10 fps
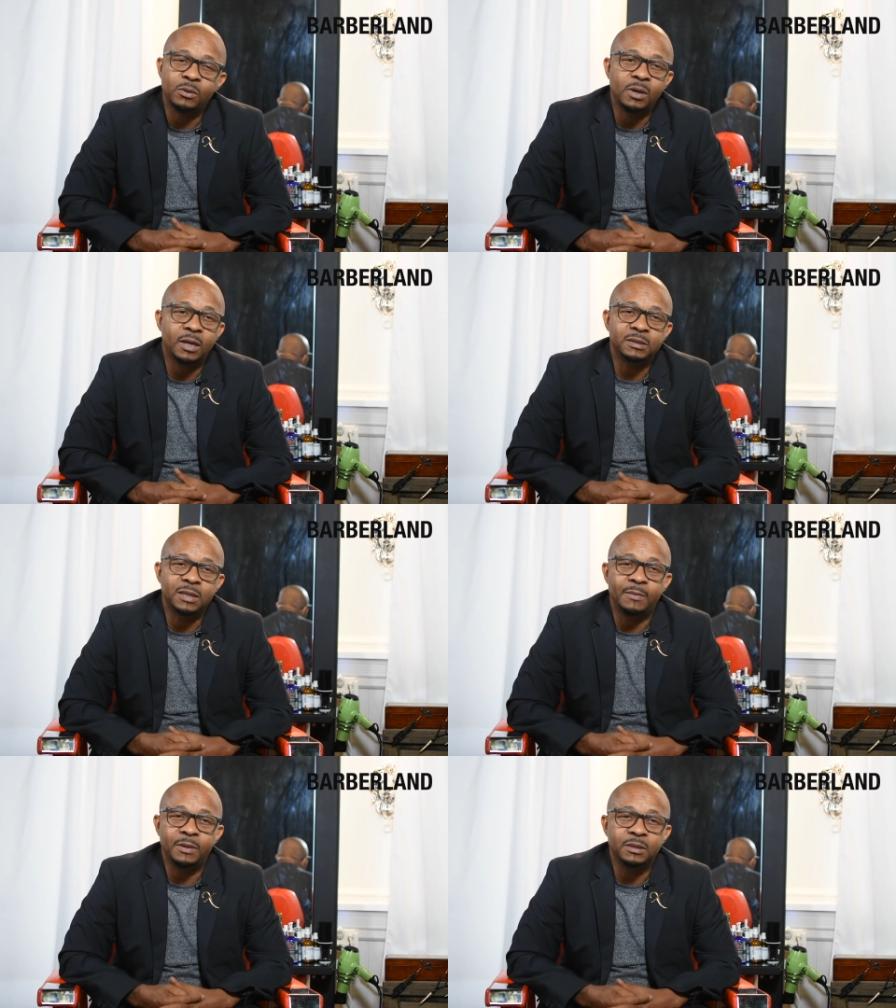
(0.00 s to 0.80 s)
you got to
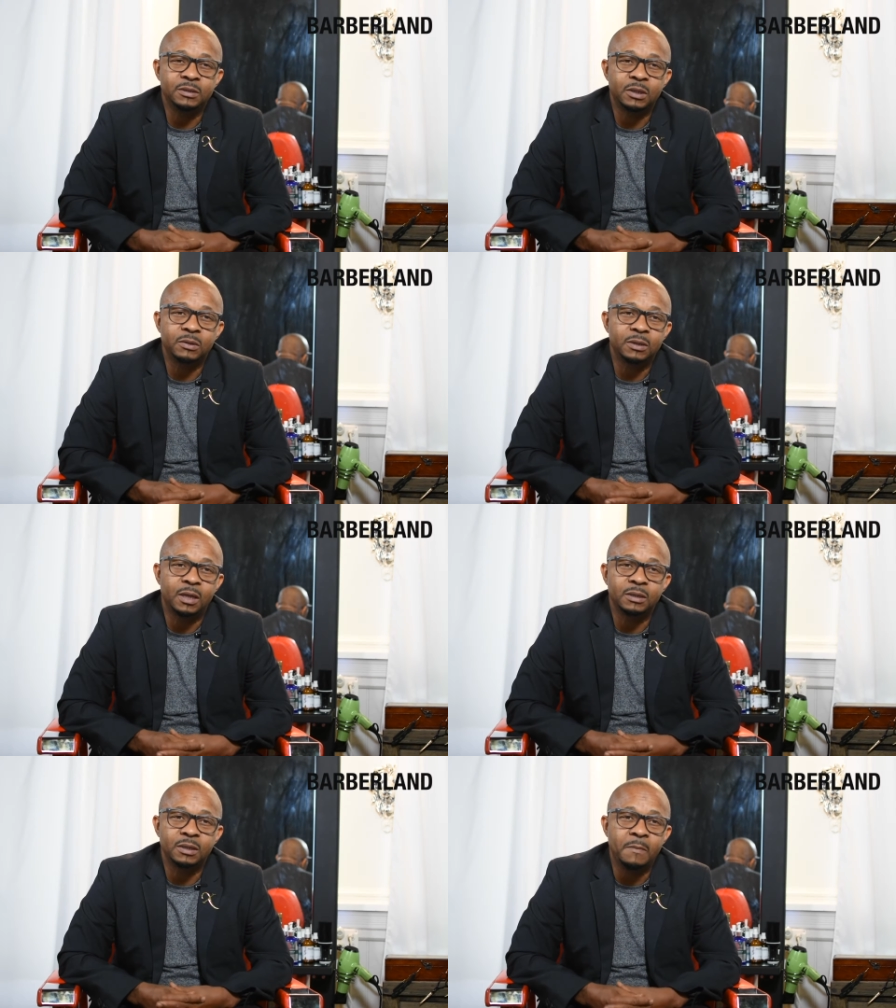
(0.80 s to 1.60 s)
stop eating certain
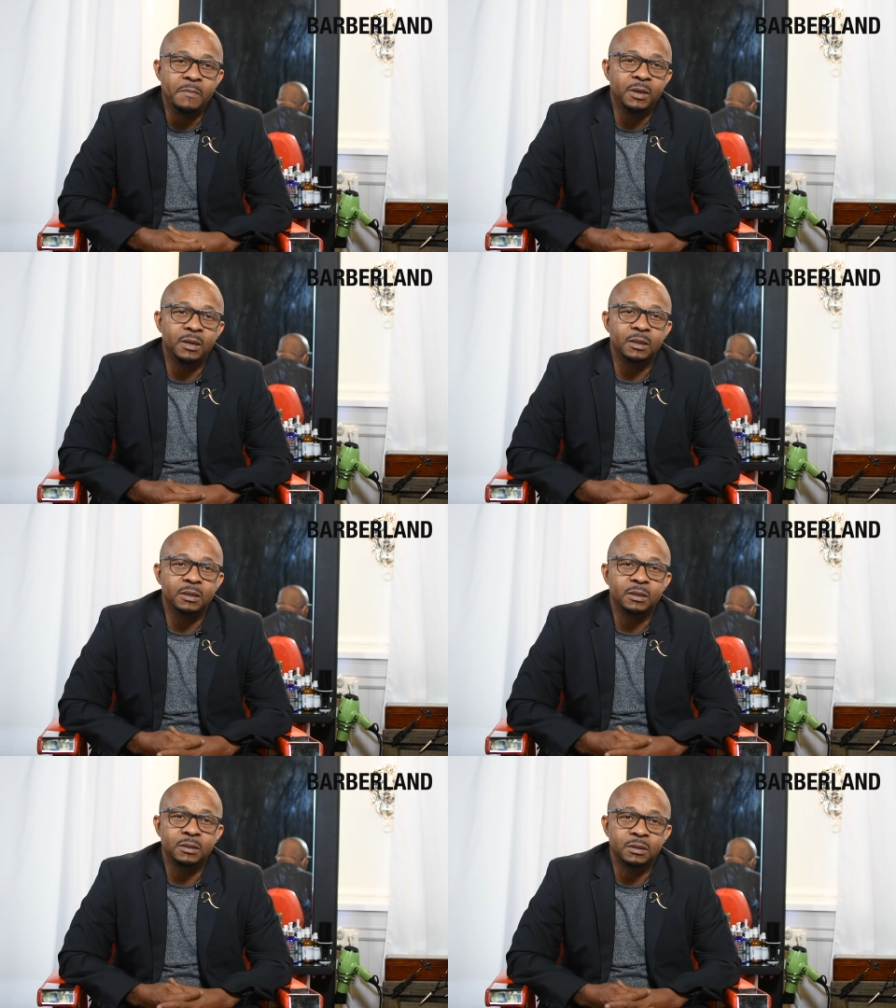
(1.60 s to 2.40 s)
things mm. immediately.